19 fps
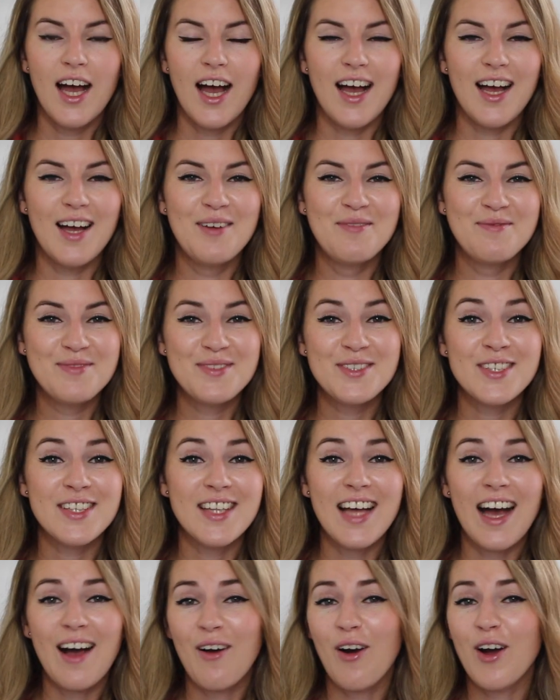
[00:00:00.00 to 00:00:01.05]
Um, so
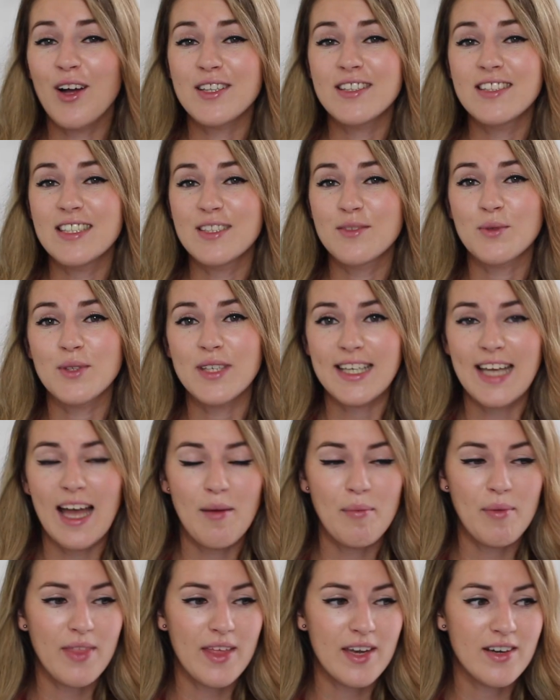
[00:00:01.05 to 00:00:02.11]
that I did want to
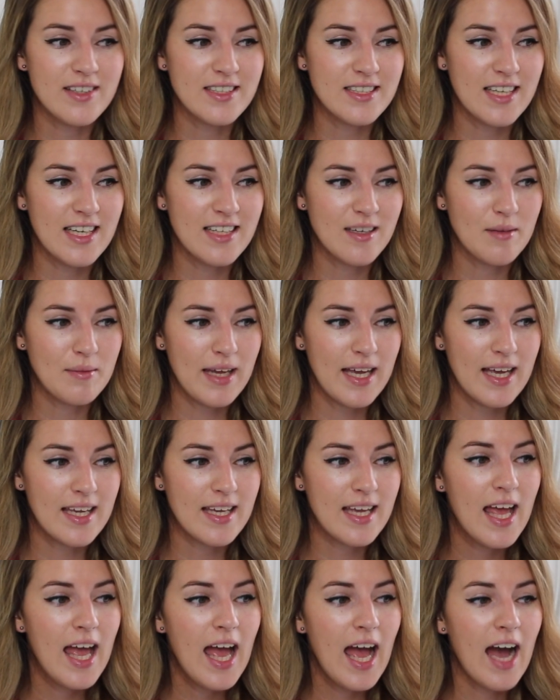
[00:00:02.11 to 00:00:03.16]
get, but then I didn't end up
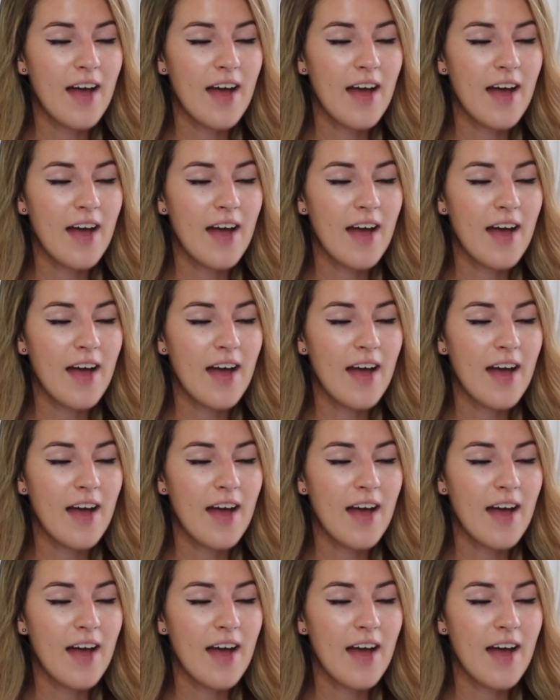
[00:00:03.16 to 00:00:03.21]
getting.